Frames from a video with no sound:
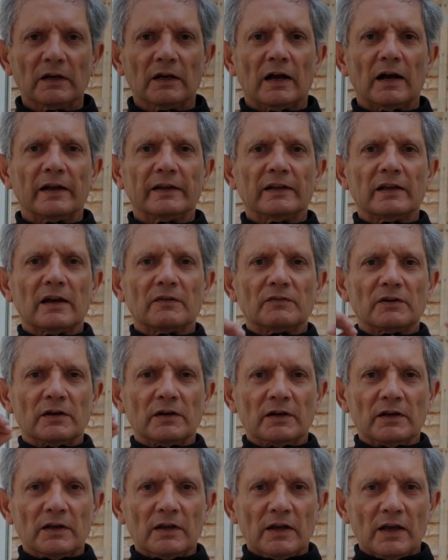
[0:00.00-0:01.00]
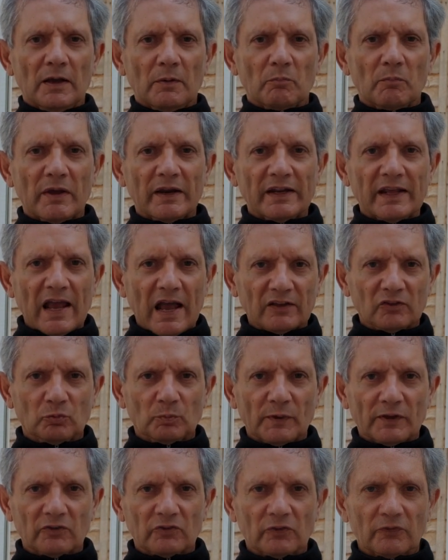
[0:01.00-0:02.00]
I cover many
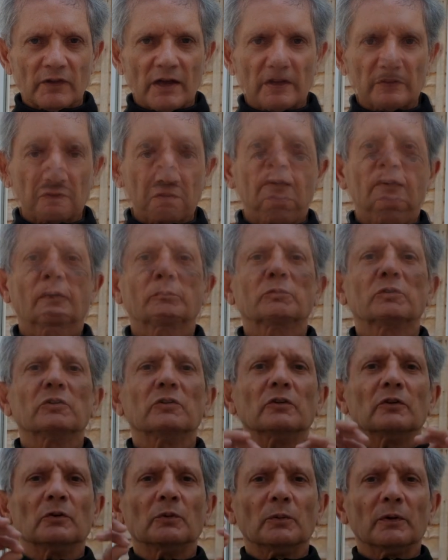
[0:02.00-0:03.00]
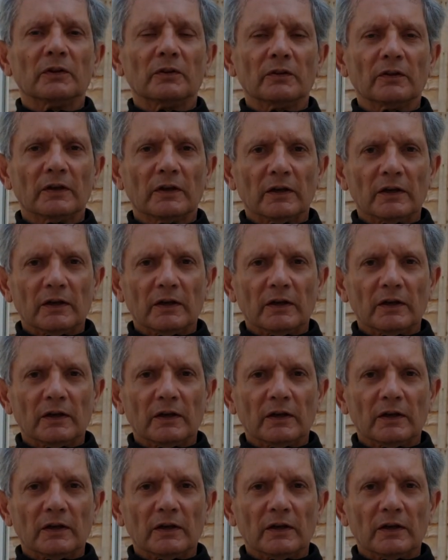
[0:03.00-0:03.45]
aspects of that, some to do with